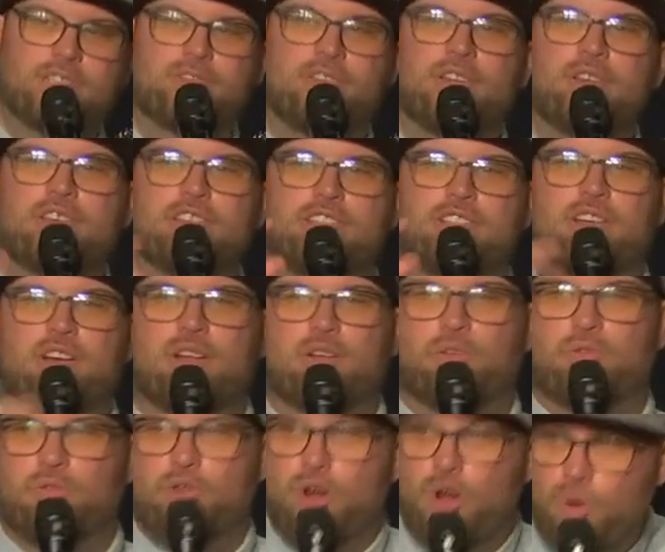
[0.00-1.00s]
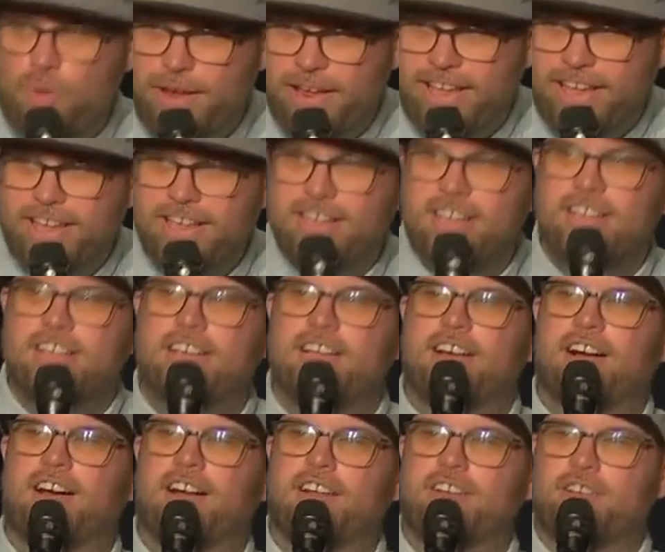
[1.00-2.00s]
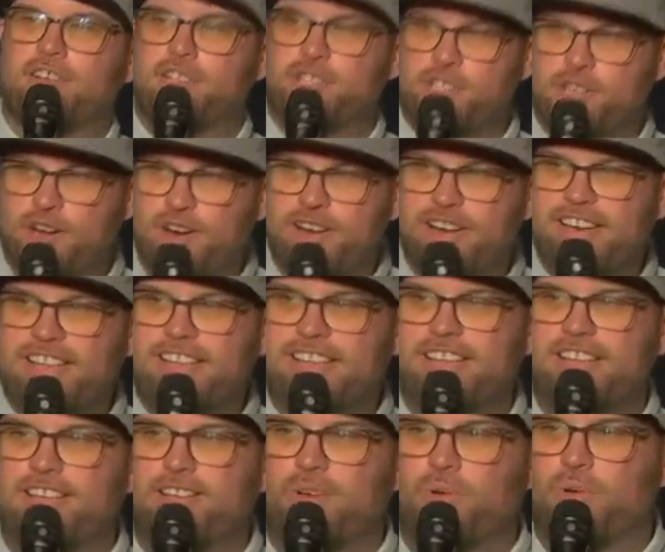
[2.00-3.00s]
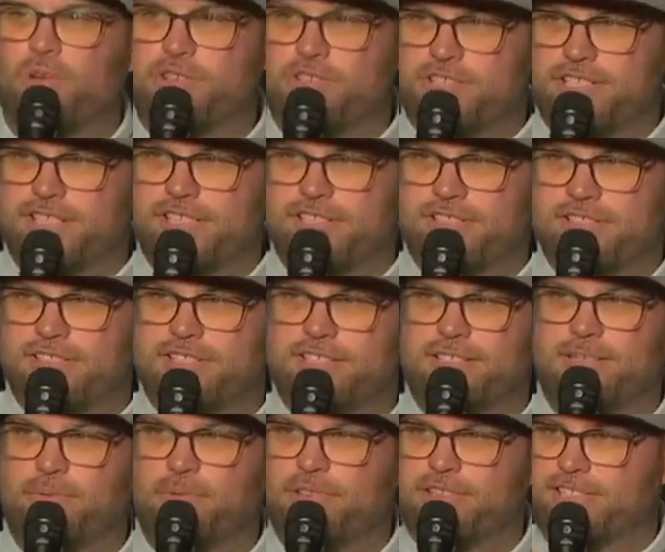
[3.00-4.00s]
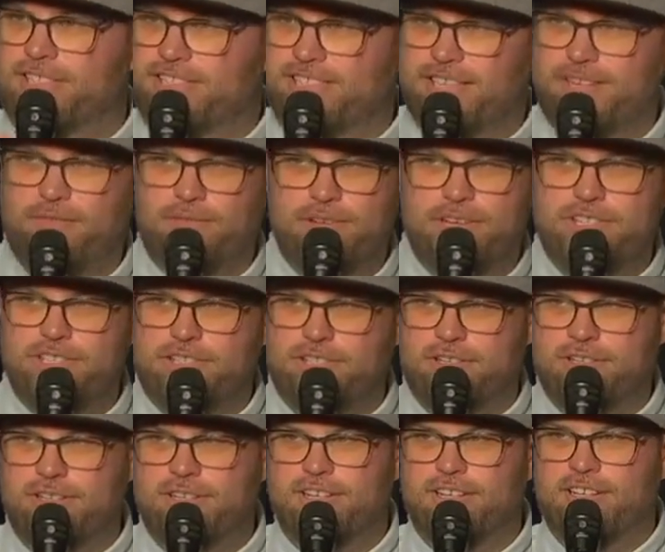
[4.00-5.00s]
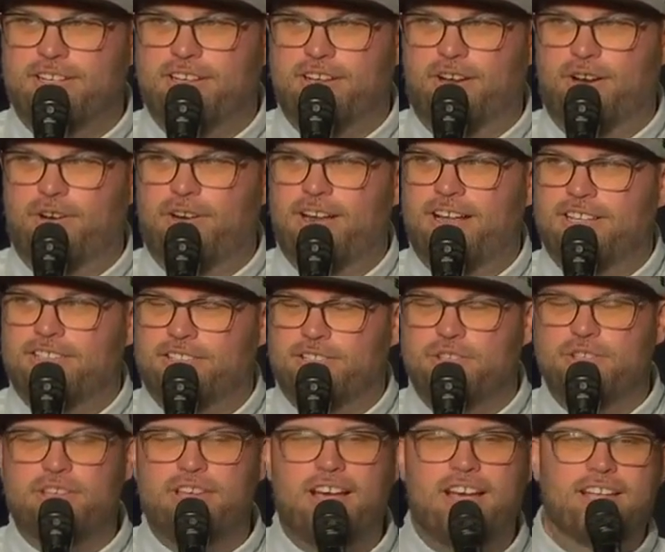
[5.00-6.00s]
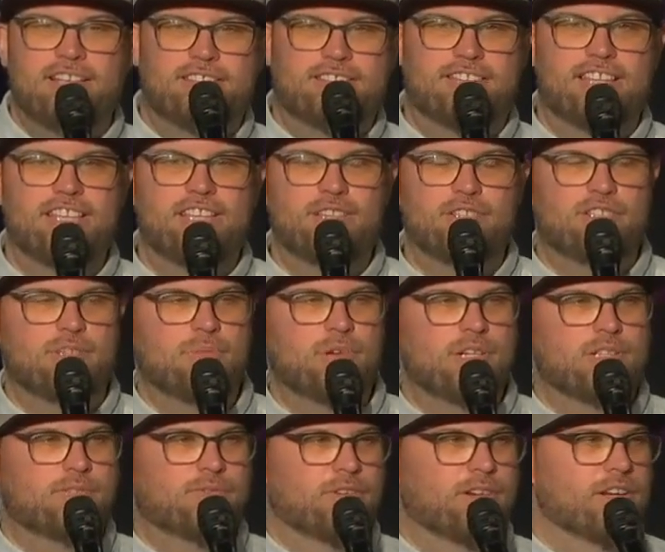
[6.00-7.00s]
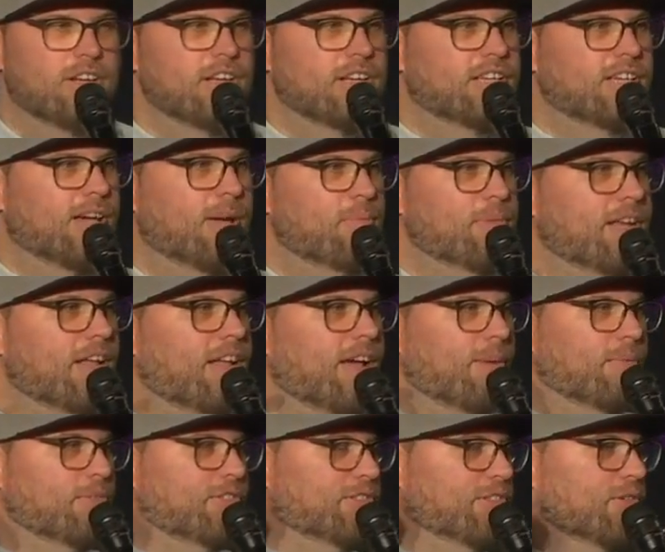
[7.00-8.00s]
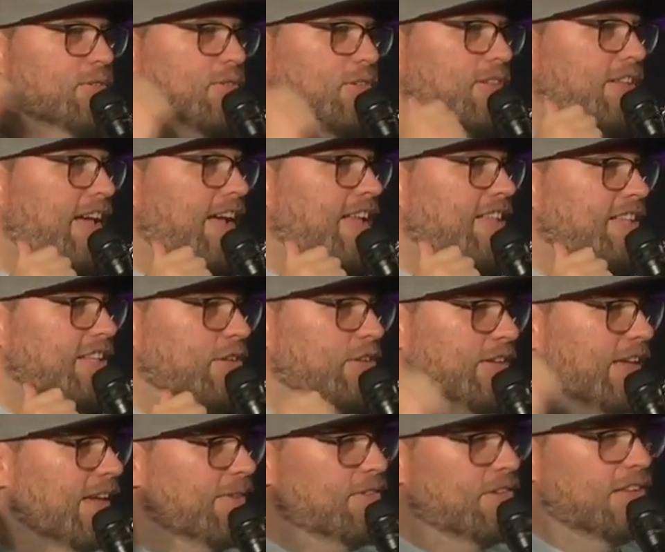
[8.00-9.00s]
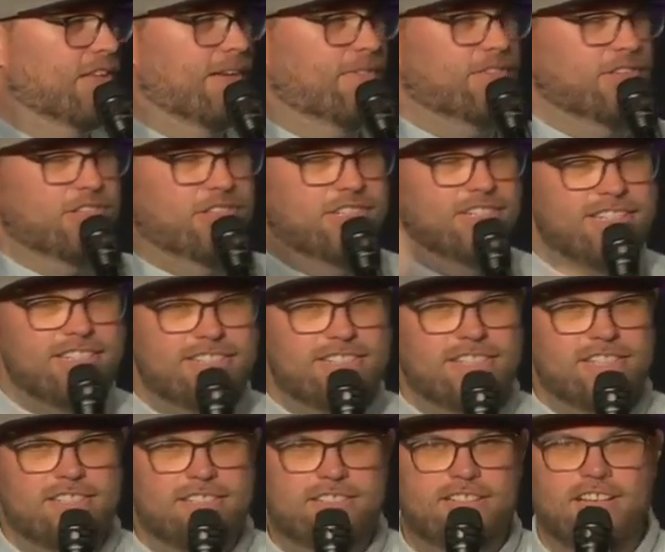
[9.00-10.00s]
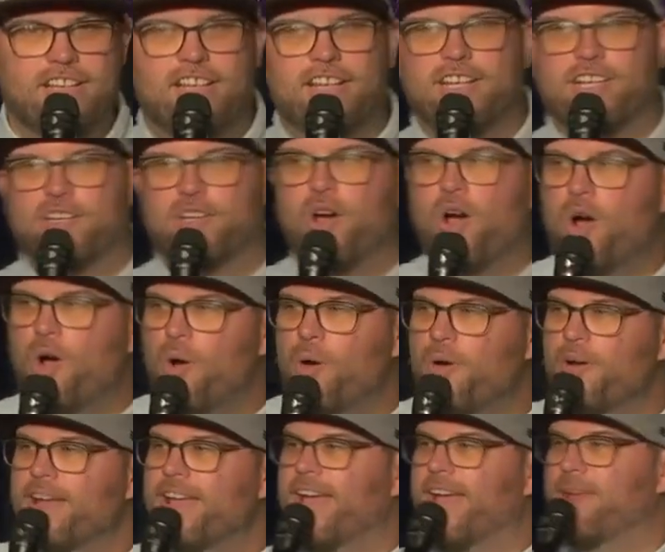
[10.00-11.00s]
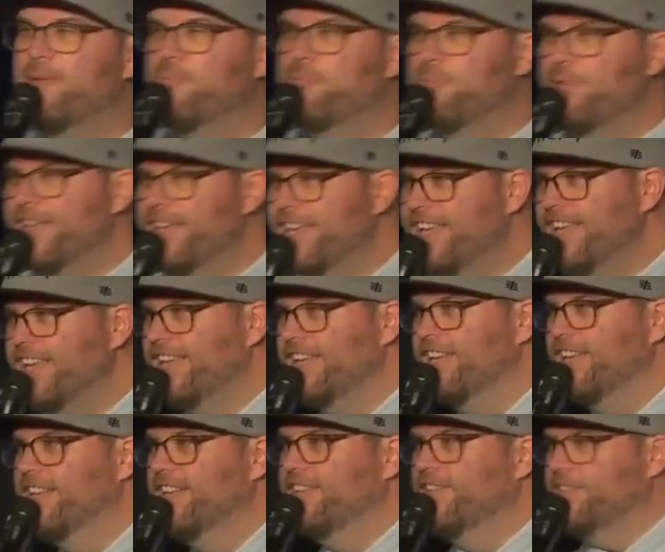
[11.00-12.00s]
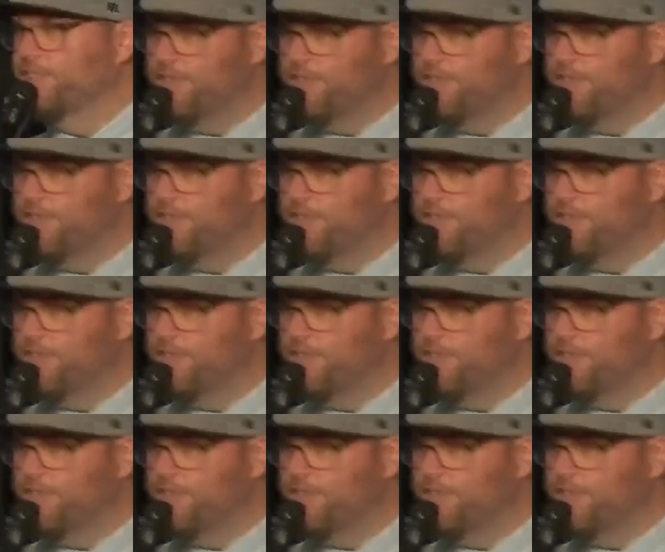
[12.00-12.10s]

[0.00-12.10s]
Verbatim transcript: for you to start growing on your journey with Jesus and with this adventure. All right, so you guys, thank you so much for coming out. I'm so glad that you gave your life to Jesus. Go and be the